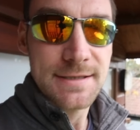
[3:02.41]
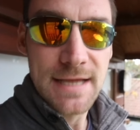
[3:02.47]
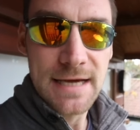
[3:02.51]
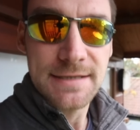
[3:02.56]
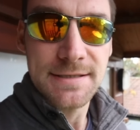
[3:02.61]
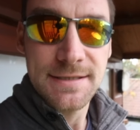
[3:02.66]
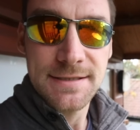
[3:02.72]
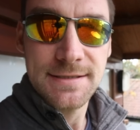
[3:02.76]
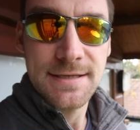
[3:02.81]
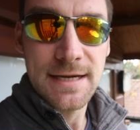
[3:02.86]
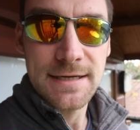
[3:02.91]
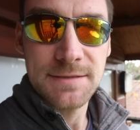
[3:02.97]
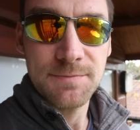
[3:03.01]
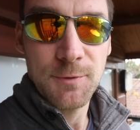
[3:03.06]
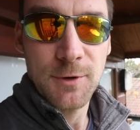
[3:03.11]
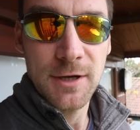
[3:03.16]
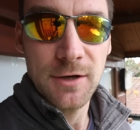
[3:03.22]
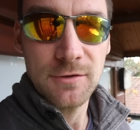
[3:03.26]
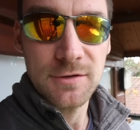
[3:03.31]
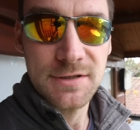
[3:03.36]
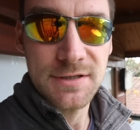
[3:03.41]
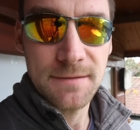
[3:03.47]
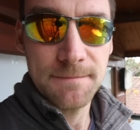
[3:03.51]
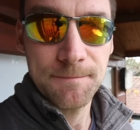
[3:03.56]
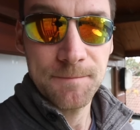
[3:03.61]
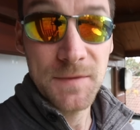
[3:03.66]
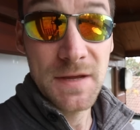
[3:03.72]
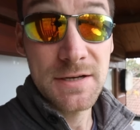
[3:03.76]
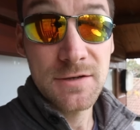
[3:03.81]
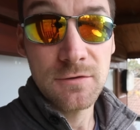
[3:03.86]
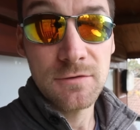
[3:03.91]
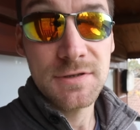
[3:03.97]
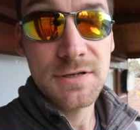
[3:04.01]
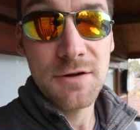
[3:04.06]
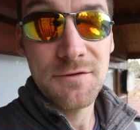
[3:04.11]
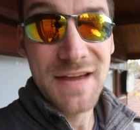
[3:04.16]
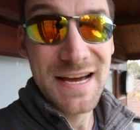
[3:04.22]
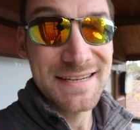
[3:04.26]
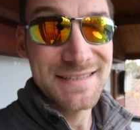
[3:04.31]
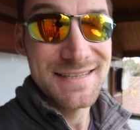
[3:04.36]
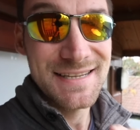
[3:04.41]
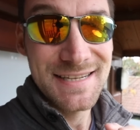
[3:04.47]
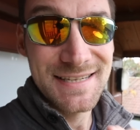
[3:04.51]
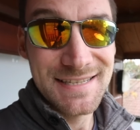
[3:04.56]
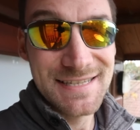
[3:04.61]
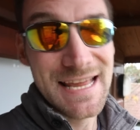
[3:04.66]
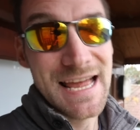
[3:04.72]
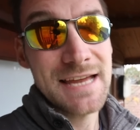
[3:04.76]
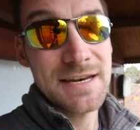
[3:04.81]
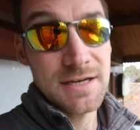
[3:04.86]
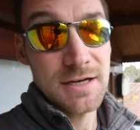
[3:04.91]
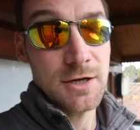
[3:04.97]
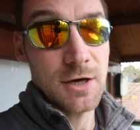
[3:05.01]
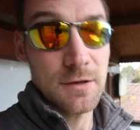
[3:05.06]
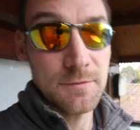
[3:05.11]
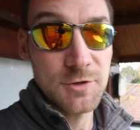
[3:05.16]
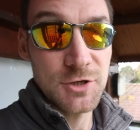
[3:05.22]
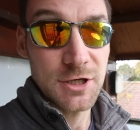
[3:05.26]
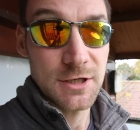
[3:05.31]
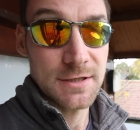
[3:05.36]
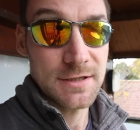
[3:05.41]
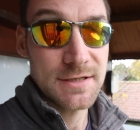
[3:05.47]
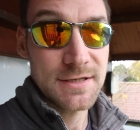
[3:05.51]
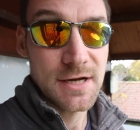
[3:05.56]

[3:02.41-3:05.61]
that's that's pretty awesome. It's also that's the standard option.